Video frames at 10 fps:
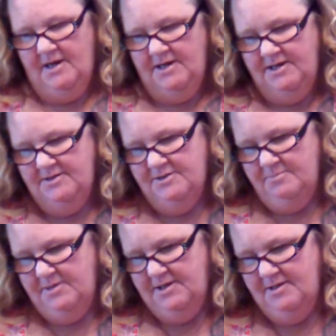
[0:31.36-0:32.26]
I had
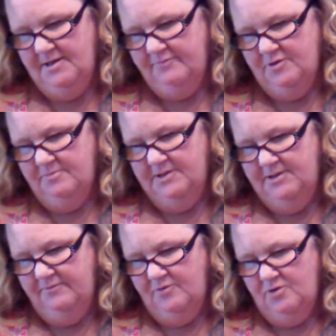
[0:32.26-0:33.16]
some money left on my
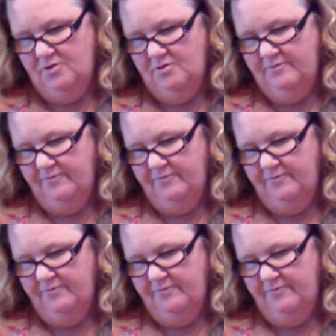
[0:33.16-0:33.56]
gift card